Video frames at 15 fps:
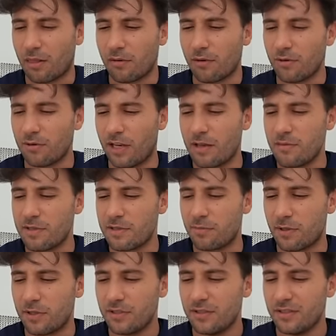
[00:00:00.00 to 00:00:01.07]
Thrown Amy's
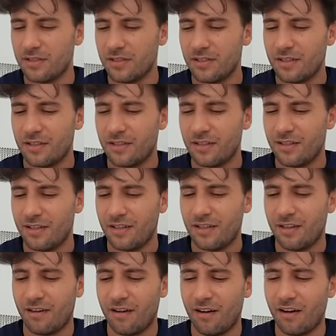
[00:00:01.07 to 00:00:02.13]
bird.
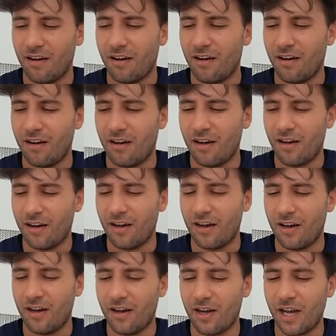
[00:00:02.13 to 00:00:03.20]

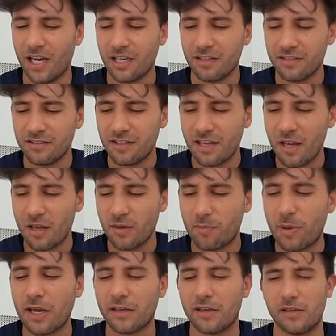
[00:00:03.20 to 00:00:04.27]
Uh, I'm gonna say
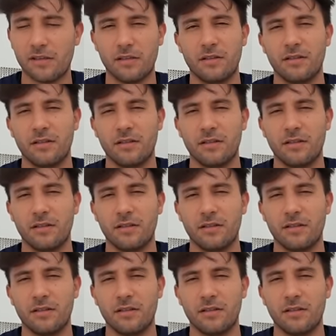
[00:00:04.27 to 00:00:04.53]
Pecky.